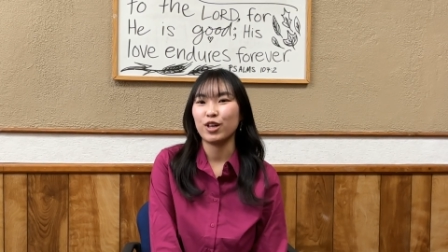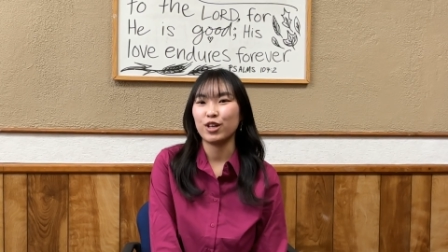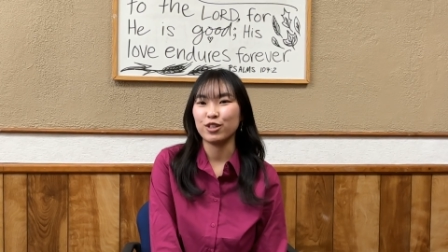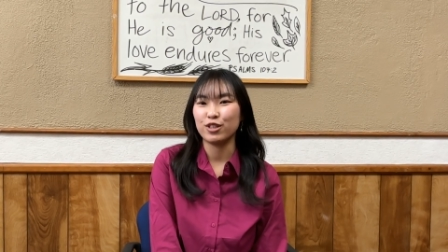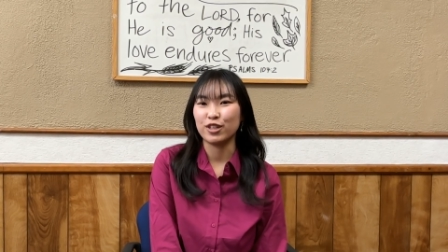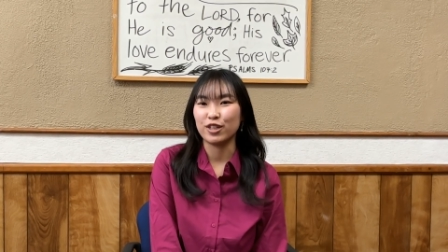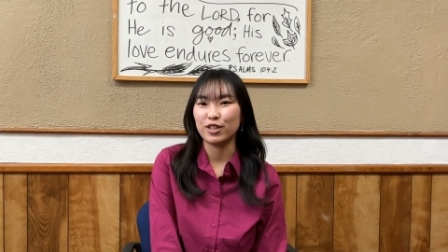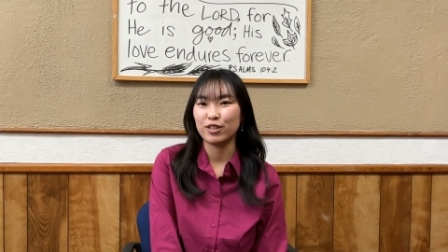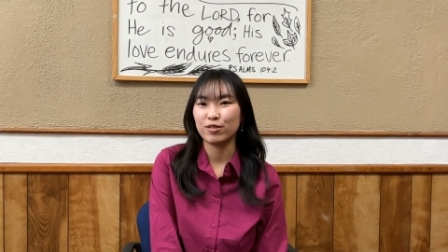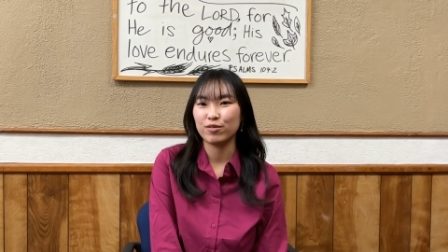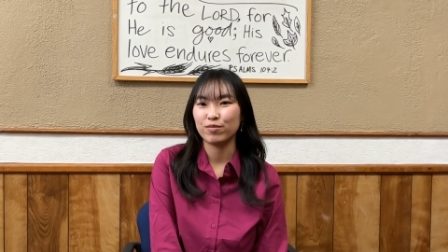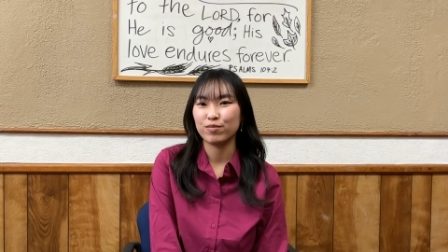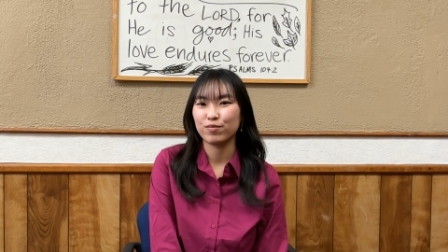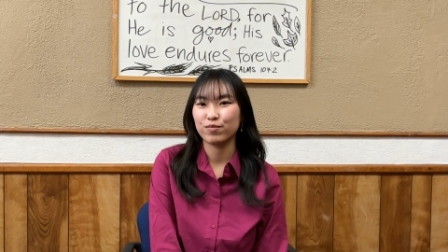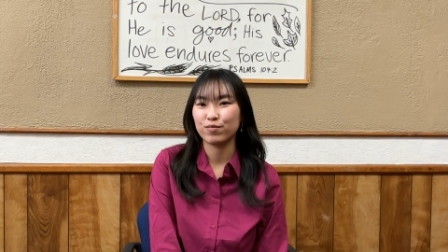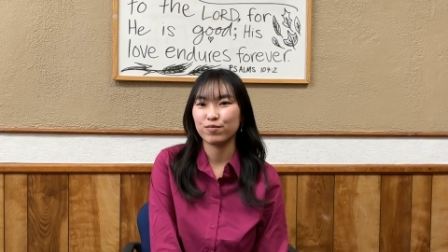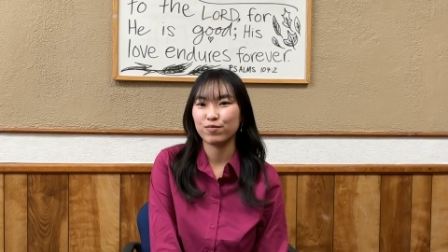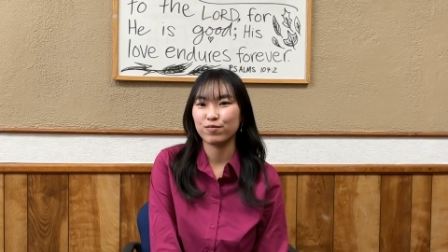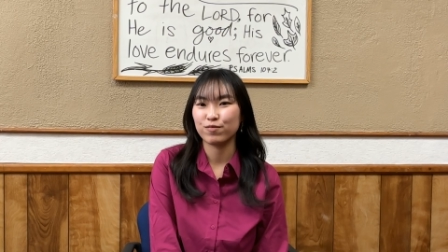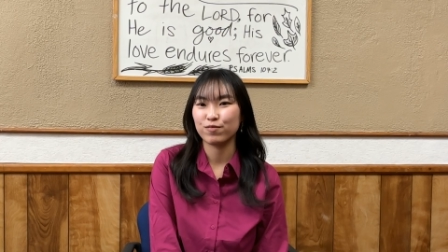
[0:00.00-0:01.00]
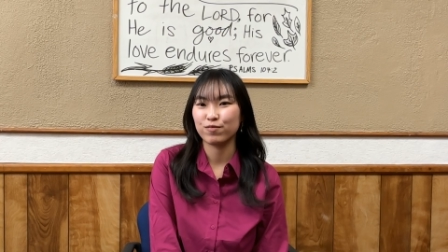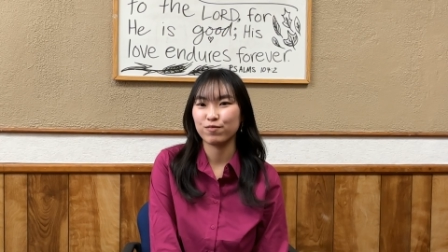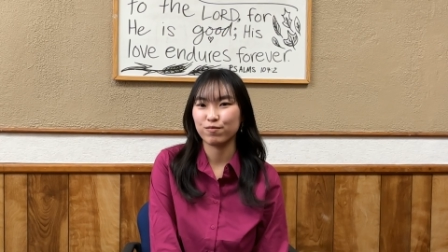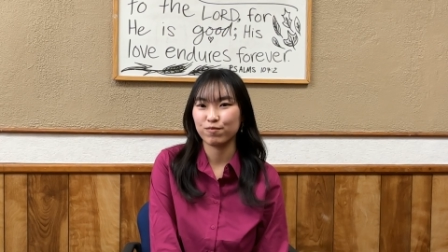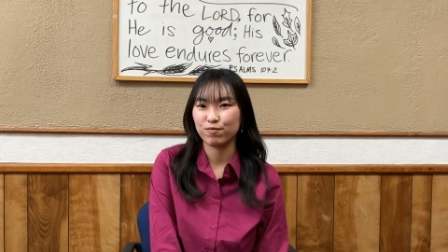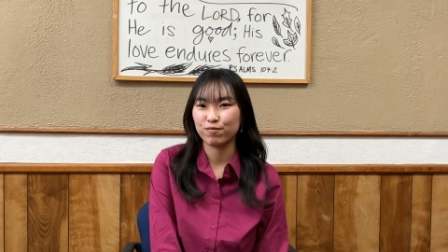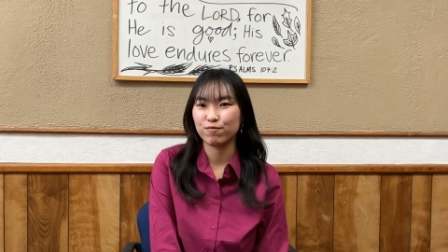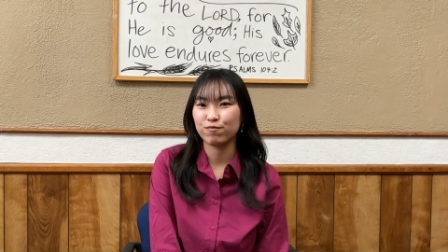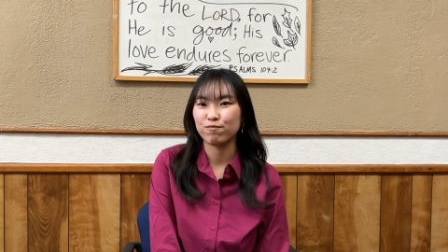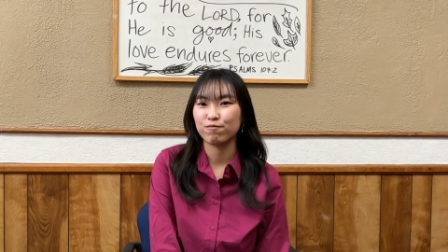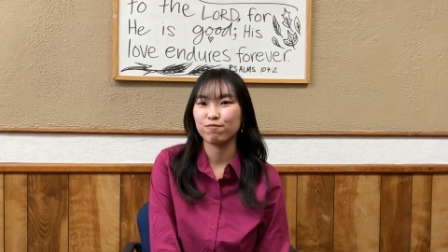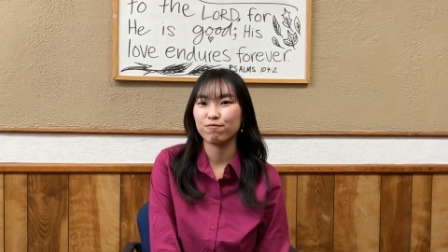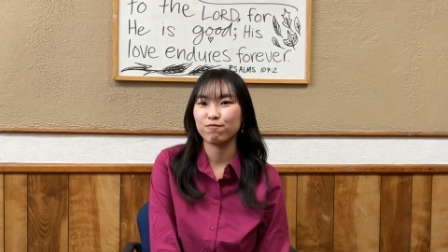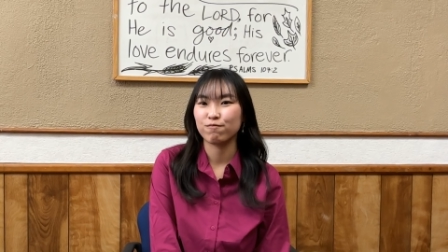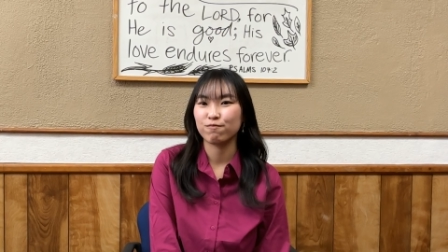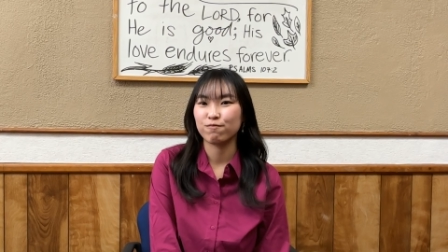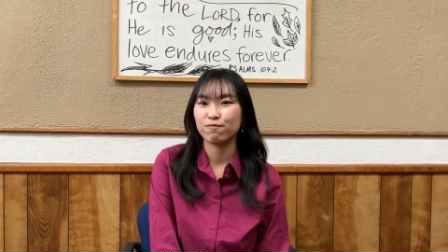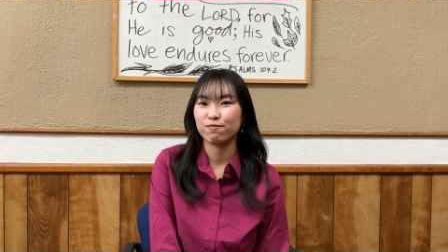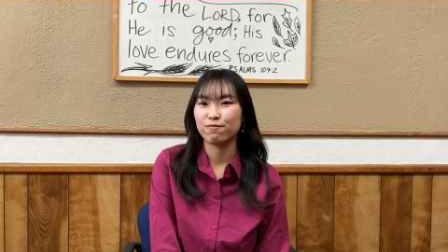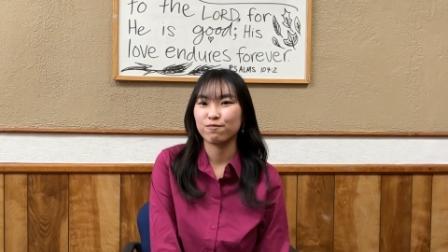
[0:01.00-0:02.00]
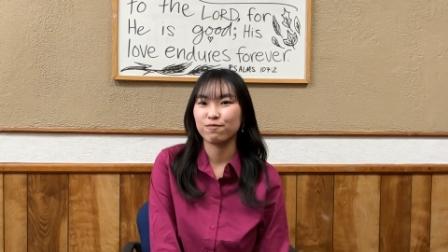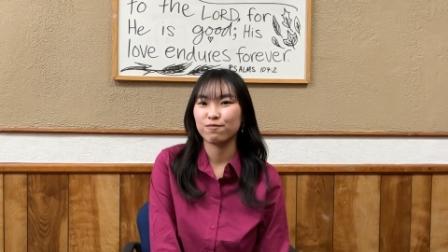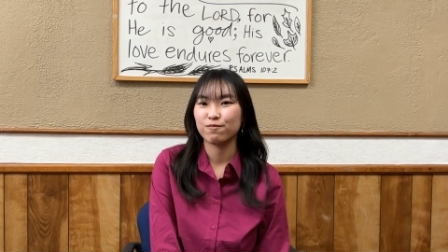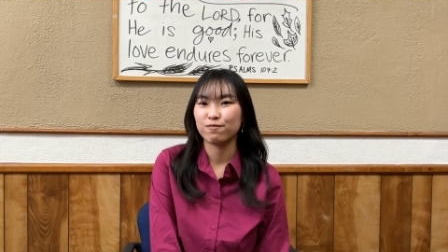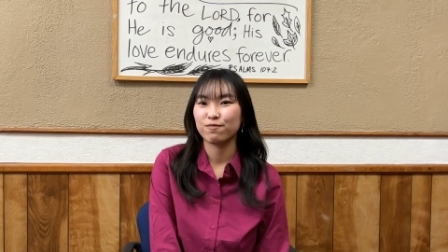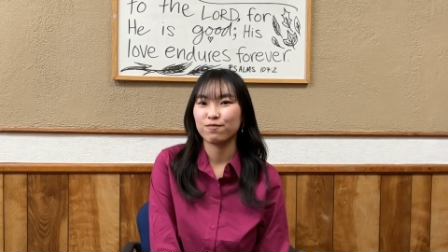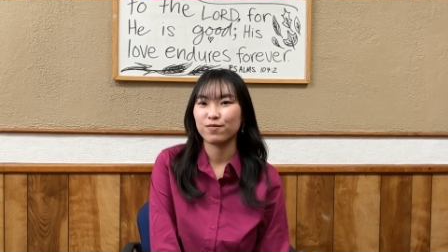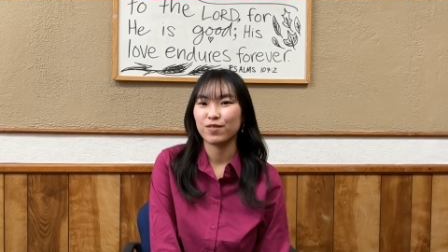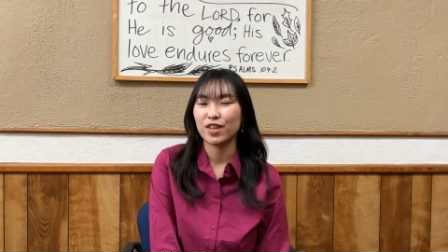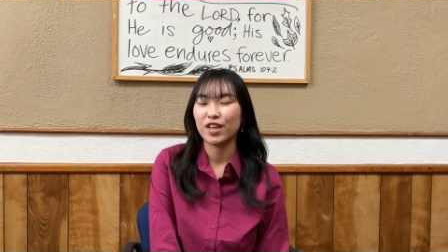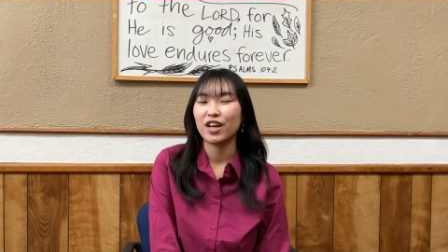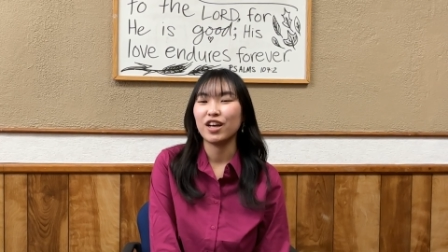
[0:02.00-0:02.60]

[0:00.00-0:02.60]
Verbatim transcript: and then your parents, and then we'll get into some questions.